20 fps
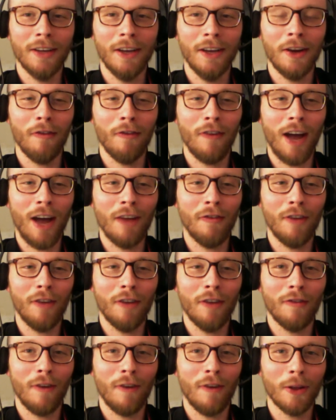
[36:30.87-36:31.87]
5
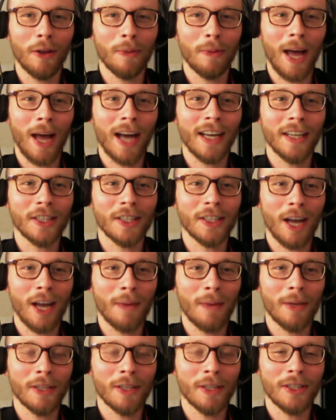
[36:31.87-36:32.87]
feet farther back each time
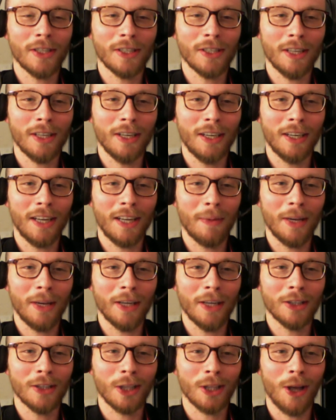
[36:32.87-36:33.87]
because he kept
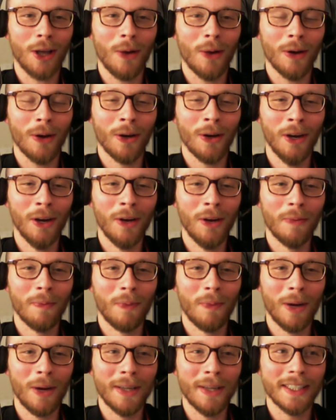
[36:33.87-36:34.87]
getting slower.
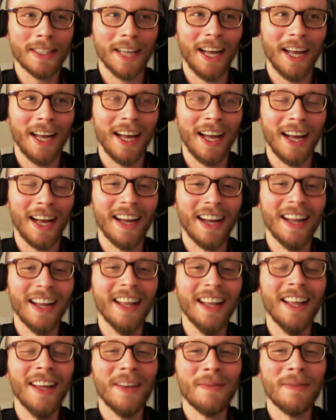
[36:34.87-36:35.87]
But
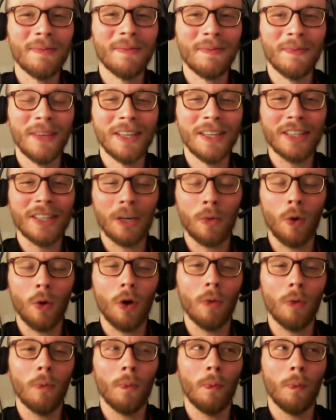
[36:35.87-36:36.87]
he's like,
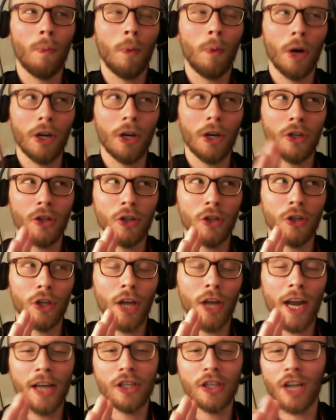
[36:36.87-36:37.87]
well, but
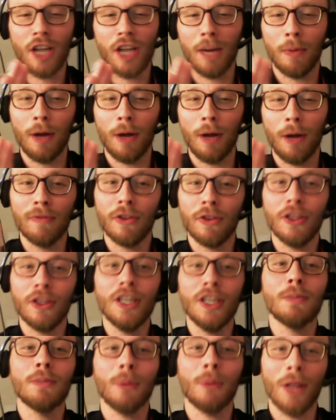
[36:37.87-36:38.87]
age is not a problem for
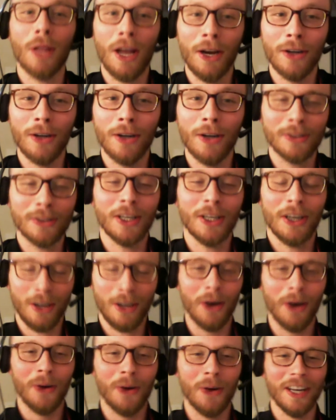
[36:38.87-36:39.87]
these players. I was like,
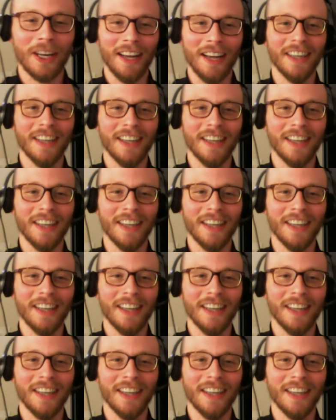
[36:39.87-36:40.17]
oh, okay.